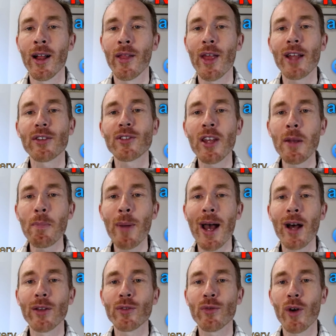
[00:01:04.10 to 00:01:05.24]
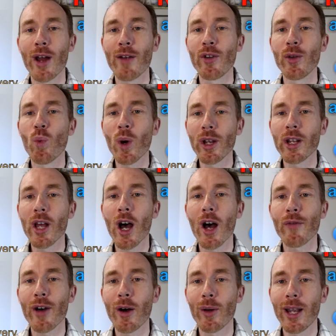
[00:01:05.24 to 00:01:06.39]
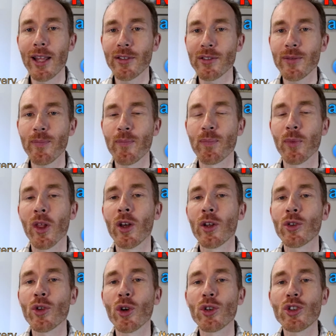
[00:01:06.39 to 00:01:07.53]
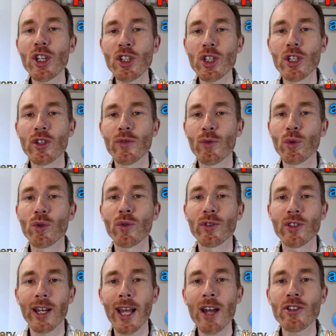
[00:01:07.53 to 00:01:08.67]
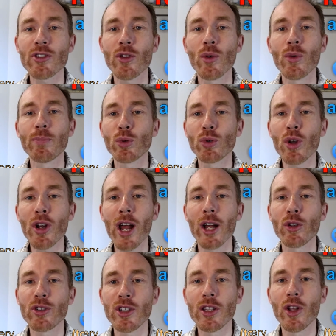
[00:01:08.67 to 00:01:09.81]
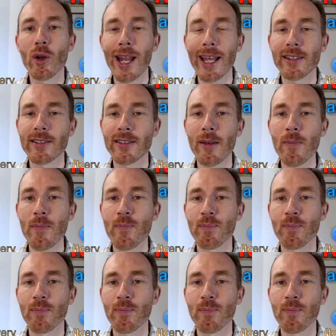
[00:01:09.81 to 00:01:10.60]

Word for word: That's ten pounds for every one and a half hour lesson. To dziesięć funtów za każdą półtora godzinną lekcję.